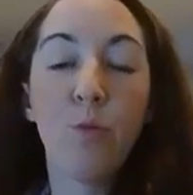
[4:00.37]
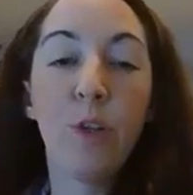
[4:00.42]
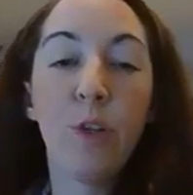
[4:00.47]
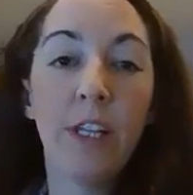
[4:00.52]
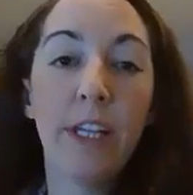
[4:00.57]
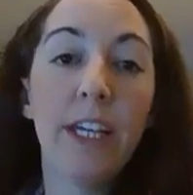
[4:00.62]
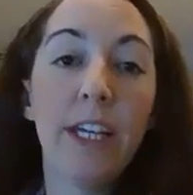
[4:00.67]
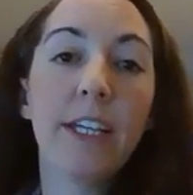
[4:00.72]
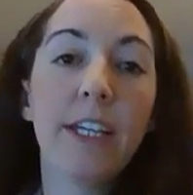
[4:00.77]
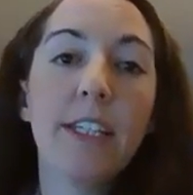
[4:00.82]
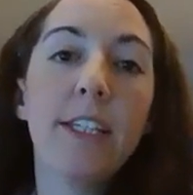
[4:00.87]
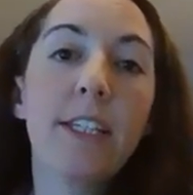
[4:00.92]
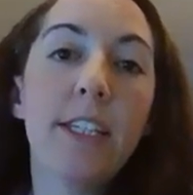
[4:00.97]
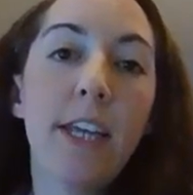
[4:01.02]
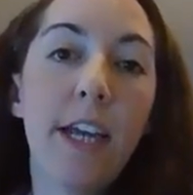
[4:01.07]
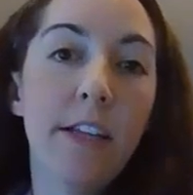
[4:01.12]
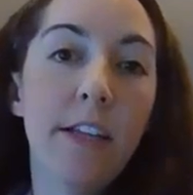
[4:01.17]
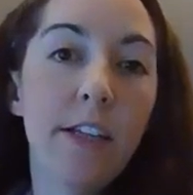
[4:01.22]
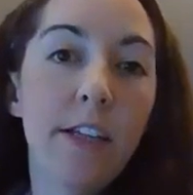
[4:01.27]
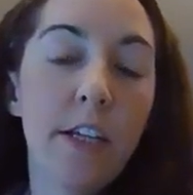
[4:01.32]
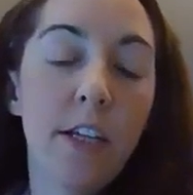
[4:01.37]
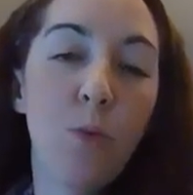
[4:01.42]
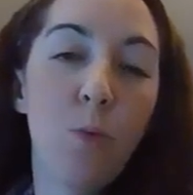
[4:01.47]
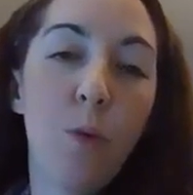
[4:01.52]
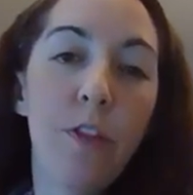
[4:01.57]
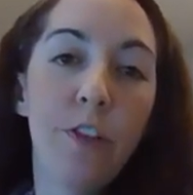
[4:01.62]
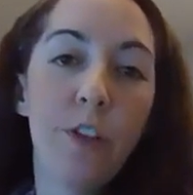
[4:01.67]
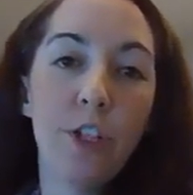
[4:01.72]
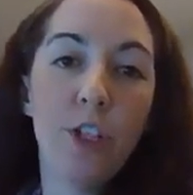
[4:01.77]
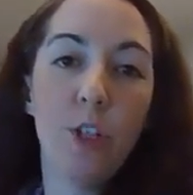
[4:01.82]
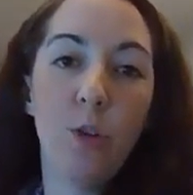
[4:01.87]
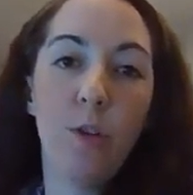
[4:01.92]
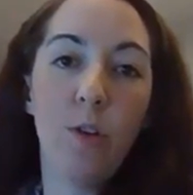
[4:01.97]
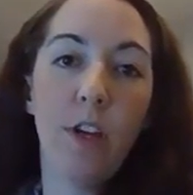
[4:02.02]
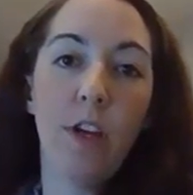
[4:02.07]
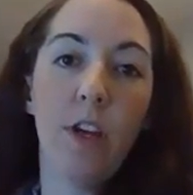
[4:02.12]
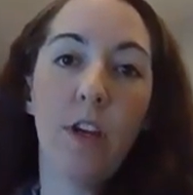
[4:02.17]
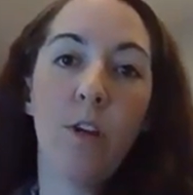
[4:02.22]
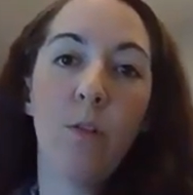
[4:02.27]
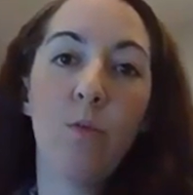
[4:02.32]
really extended what they're
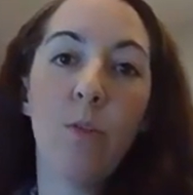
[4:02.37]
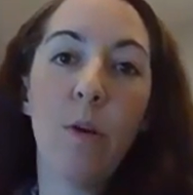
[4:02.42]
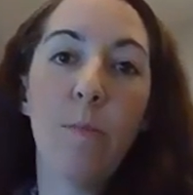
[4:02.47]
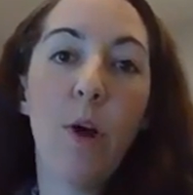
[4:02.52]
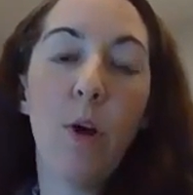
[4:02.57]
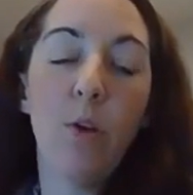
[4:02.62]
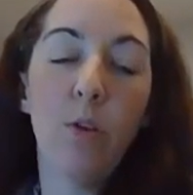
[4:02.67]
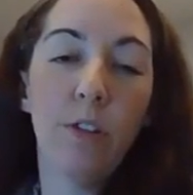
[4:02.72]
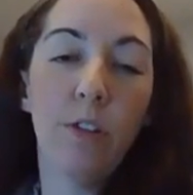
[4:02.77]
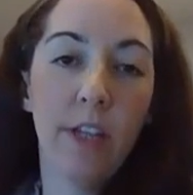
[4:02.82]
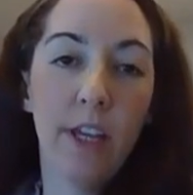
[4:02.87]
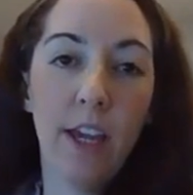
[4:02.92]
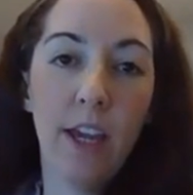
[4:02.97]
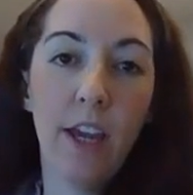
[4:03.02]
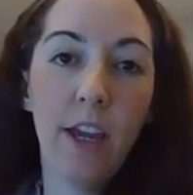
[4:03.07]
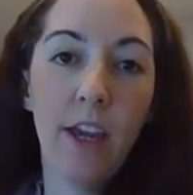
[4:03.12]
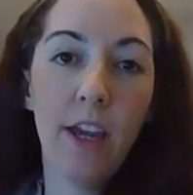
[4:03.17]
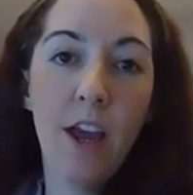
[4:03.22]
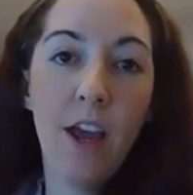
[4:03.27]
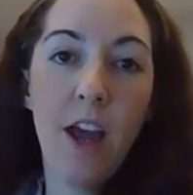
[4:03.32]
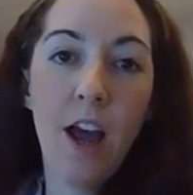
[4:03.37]
doing remotely.